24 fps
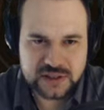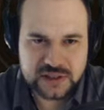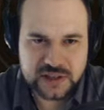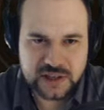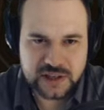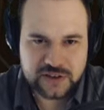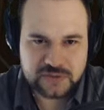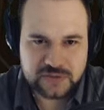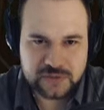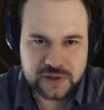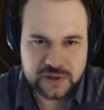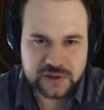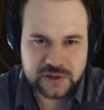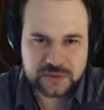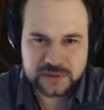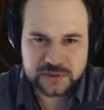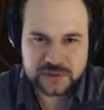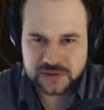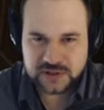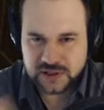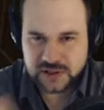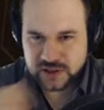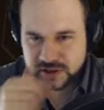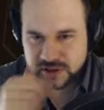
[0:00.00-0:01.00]
I have been able
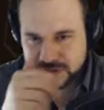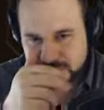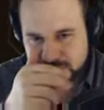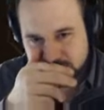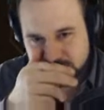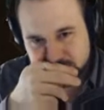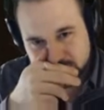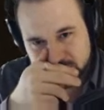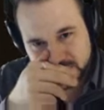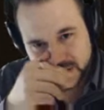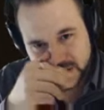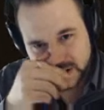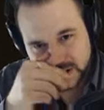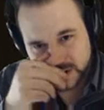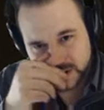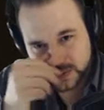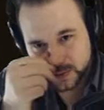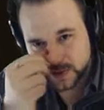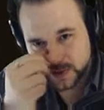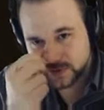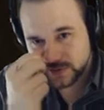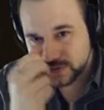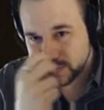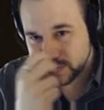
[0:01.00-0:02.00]
to gather together
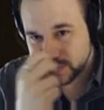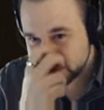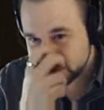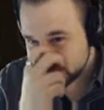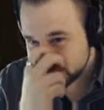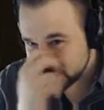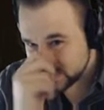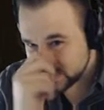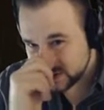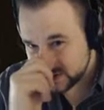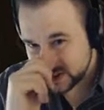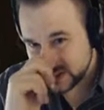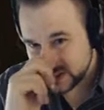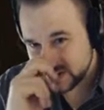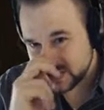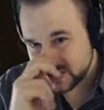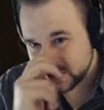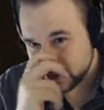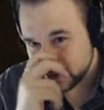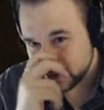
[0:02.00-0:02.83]
my friends to sign the